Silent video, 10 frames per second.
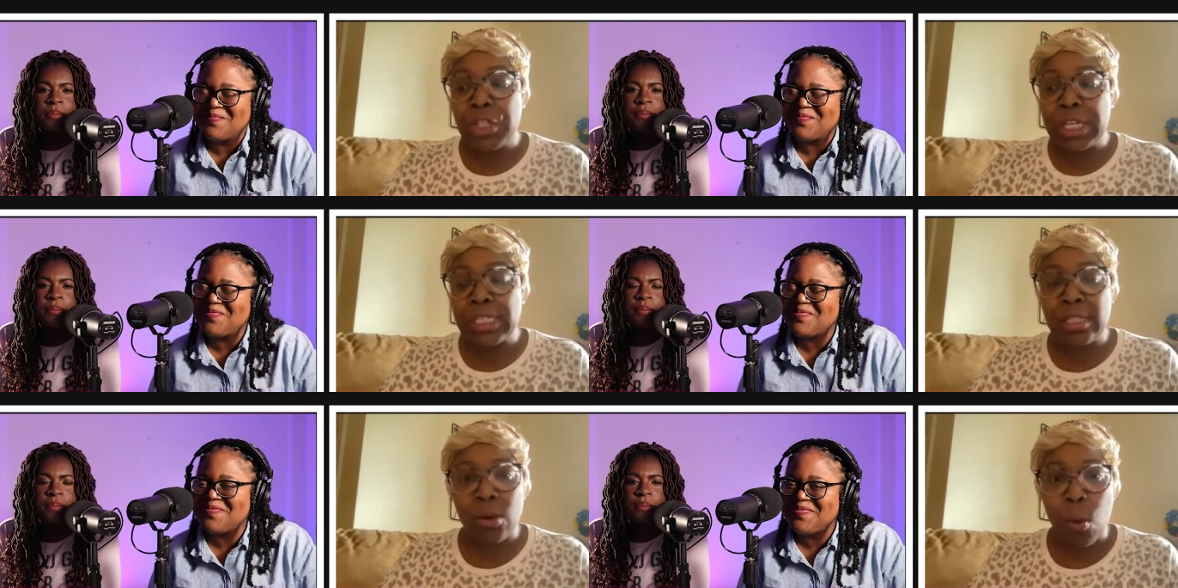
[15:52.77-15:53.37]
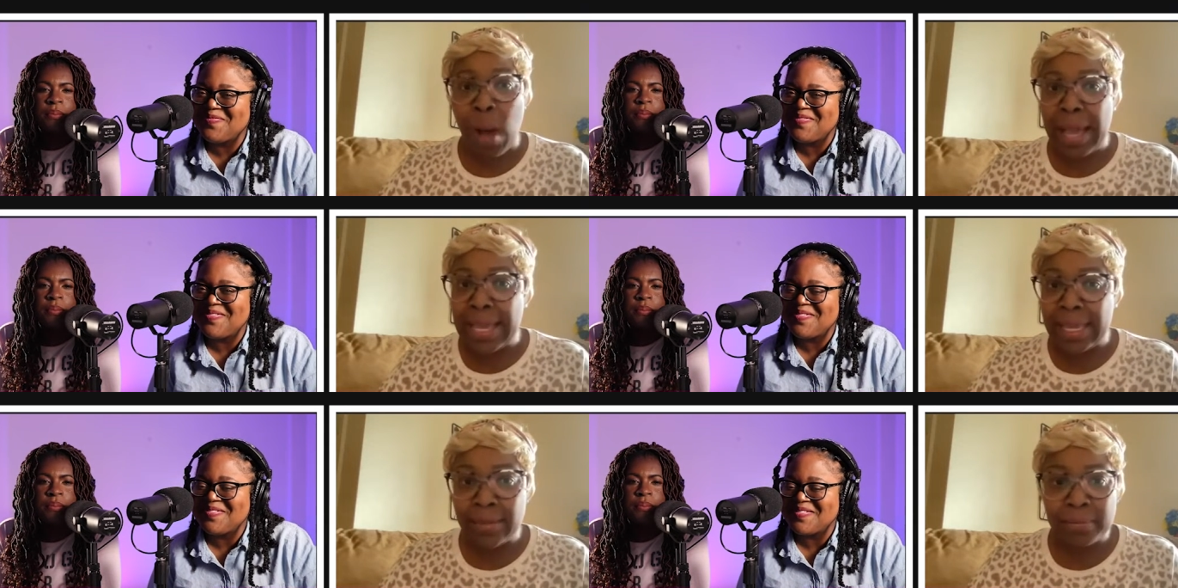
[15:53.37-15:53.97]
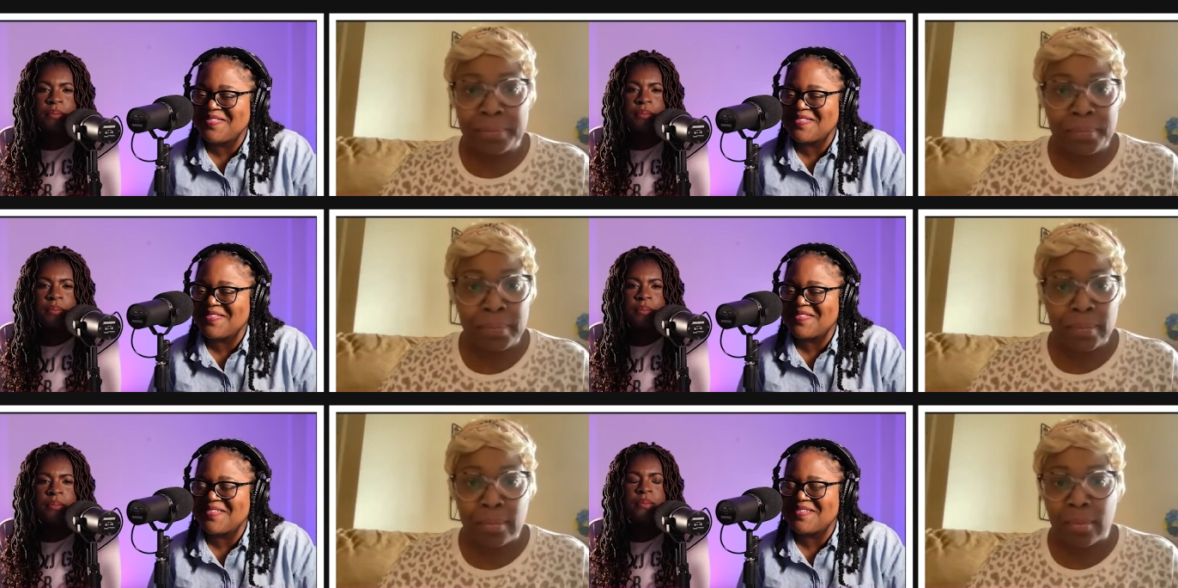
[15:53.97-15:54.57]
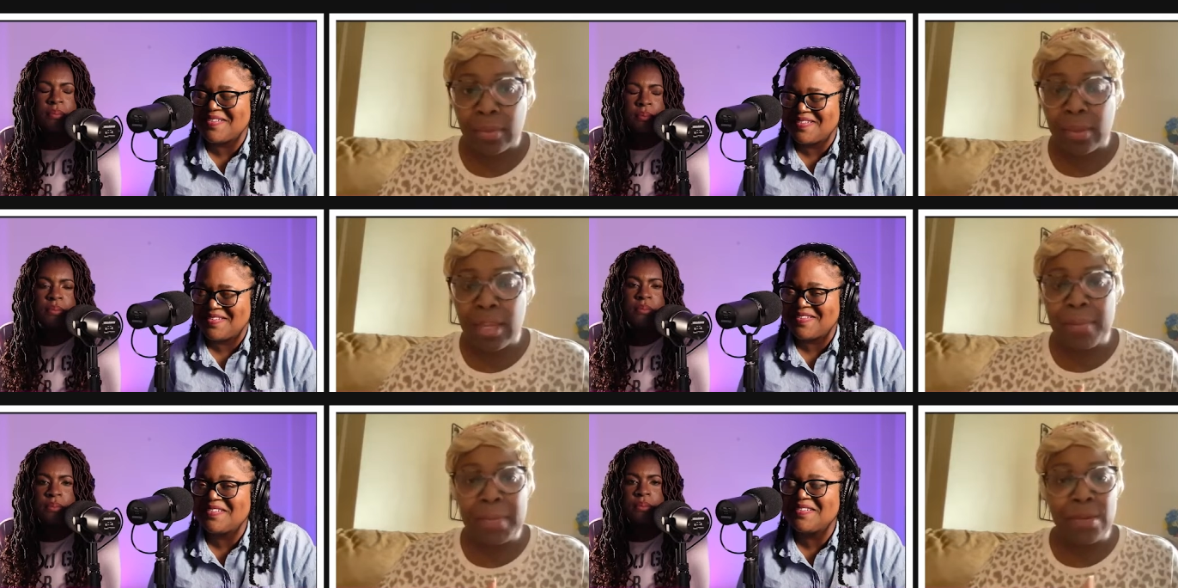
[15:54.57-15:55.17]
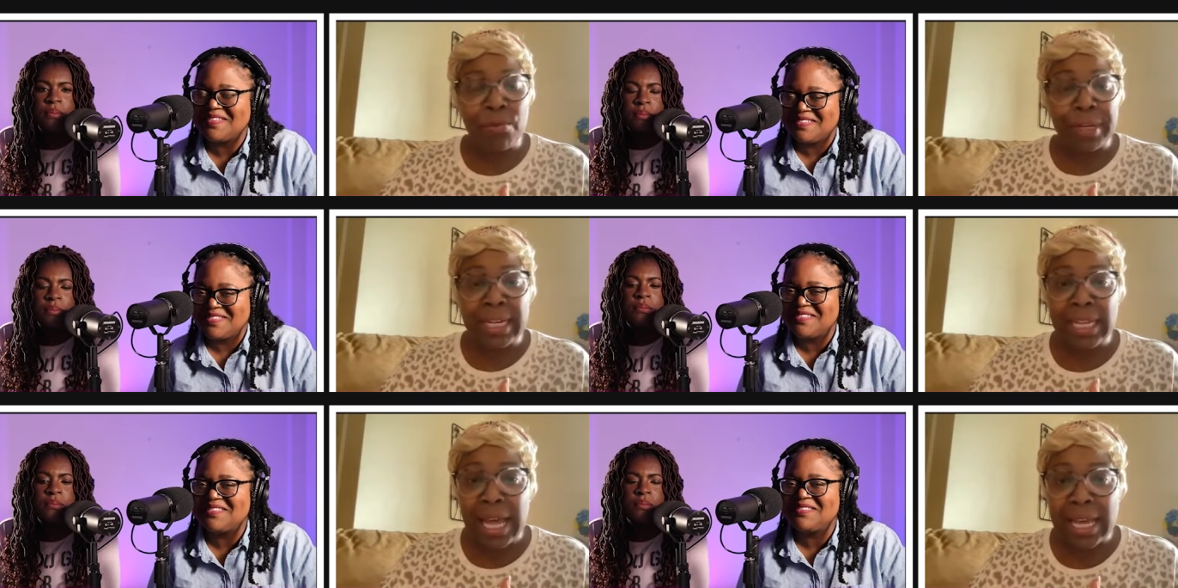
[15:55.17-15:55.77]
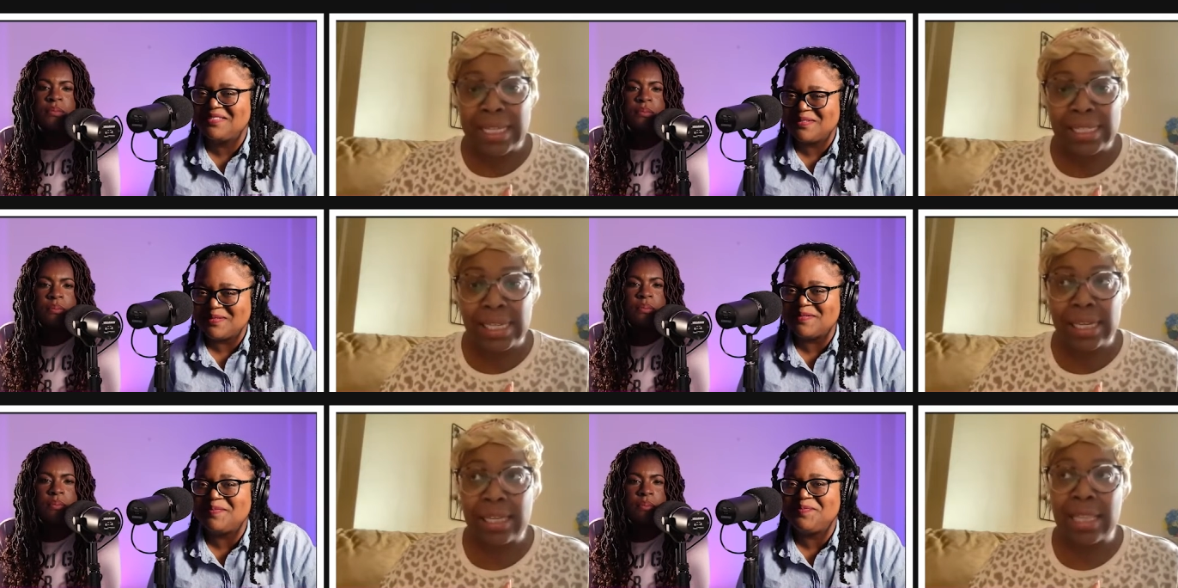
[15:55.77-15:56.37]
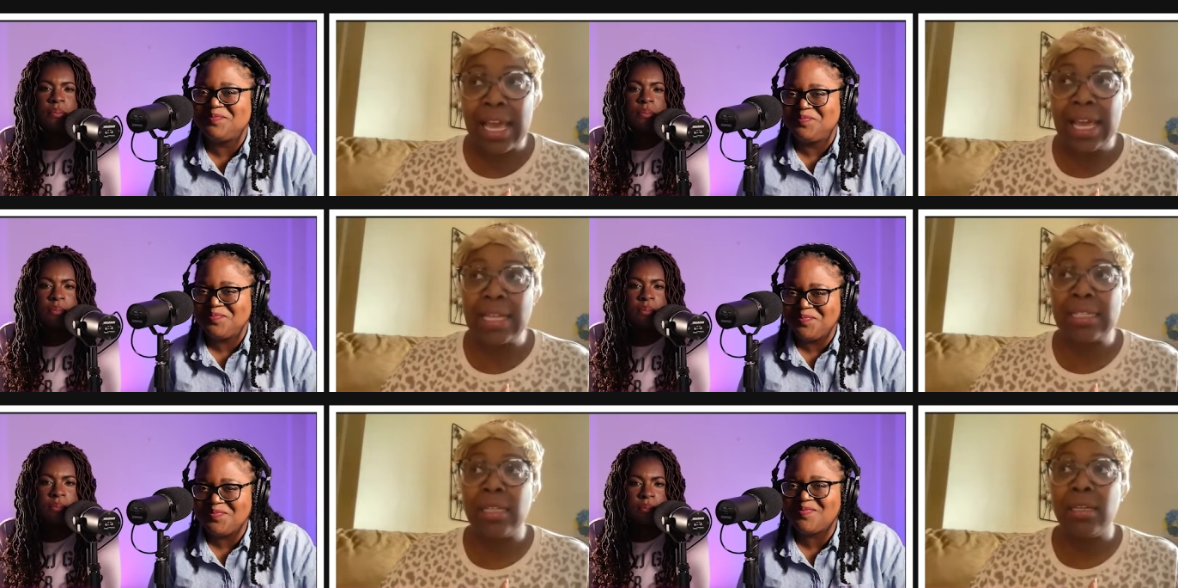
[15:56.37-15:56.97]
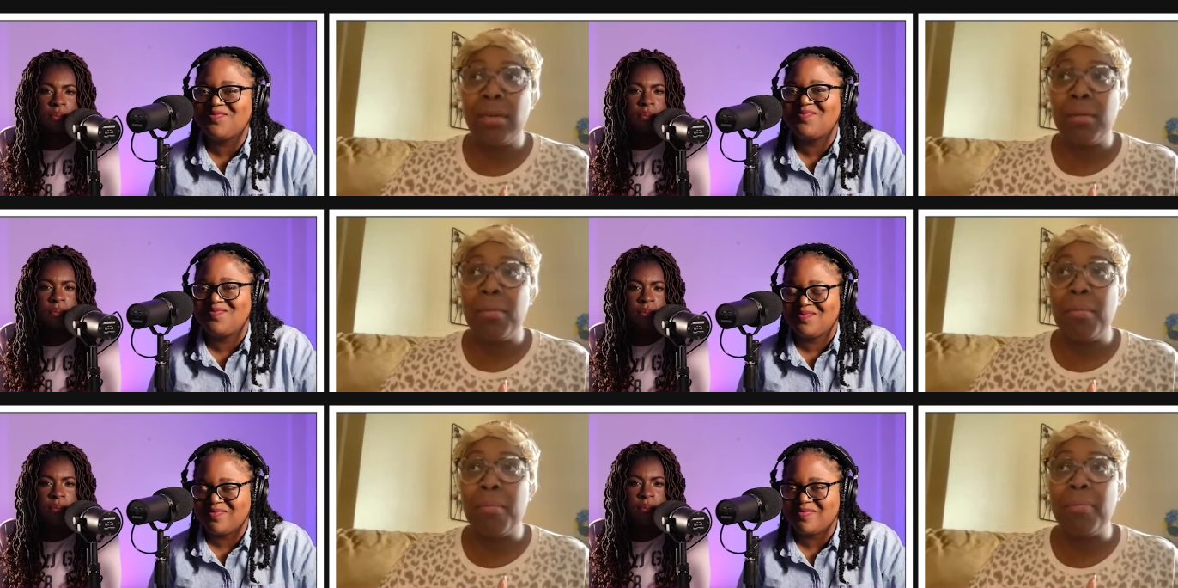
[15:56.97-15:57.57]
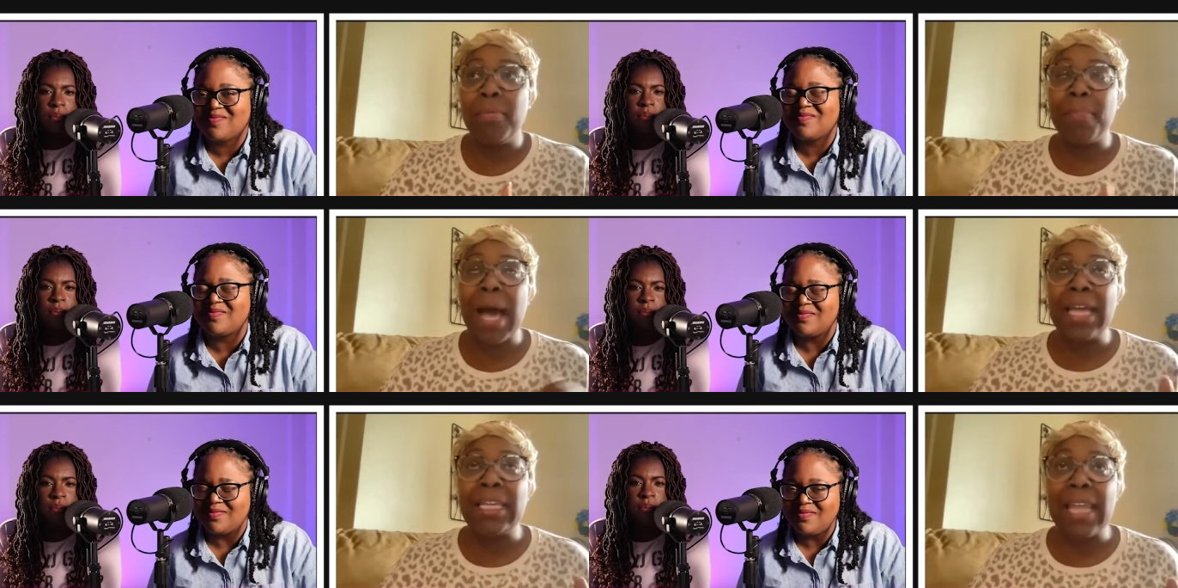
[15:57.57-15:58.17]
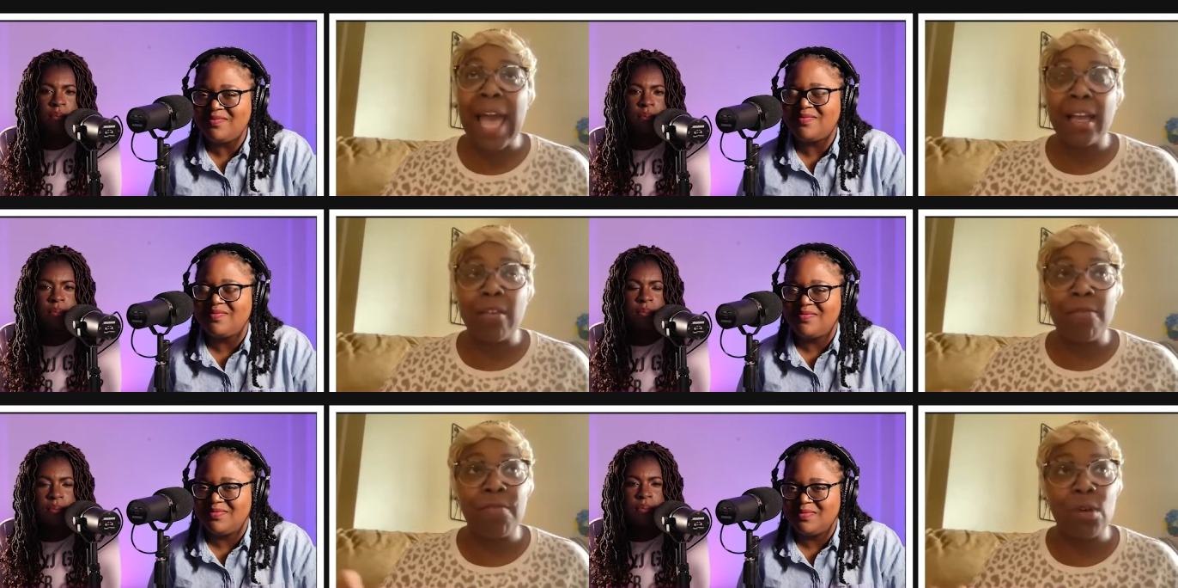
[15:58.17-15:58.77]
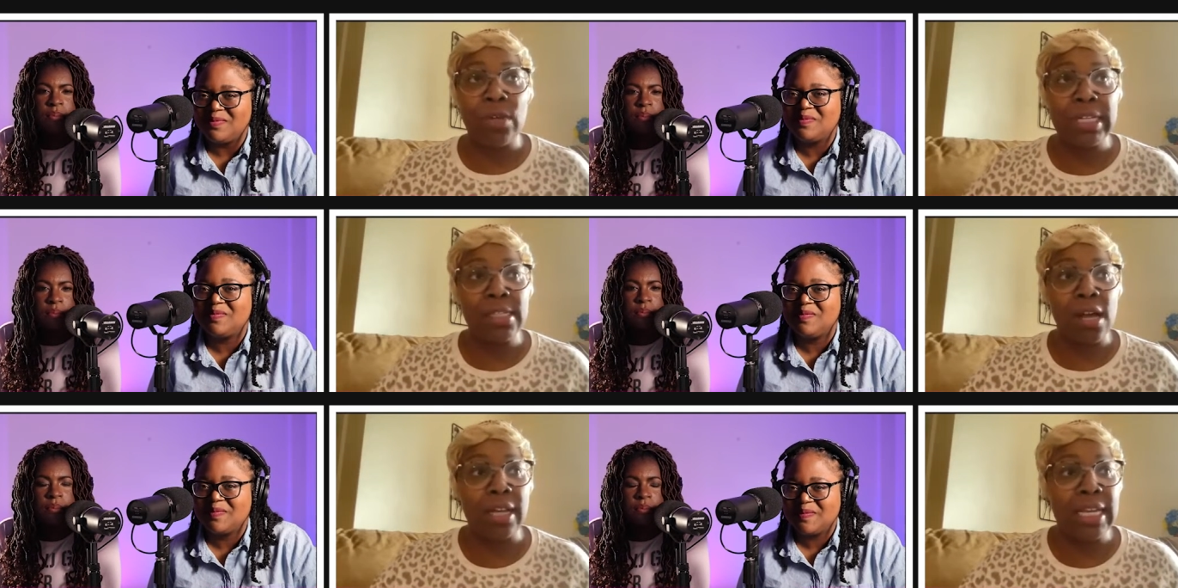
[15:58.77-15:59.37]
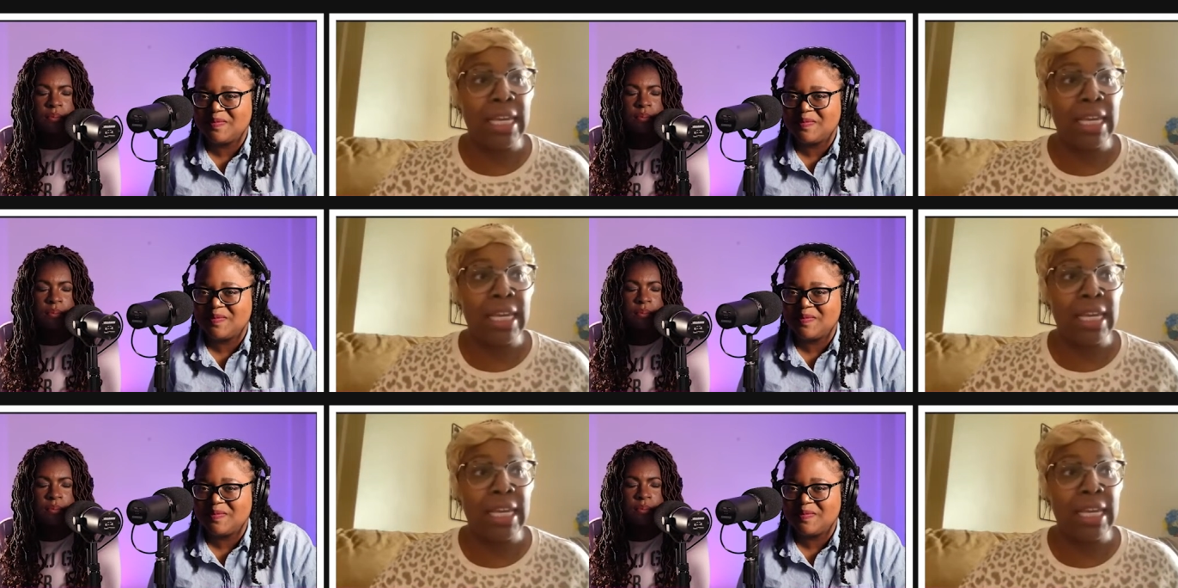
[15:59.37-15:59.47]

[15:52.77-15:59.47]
Speaker 1: just the quiet in me realizing that my lack of focus on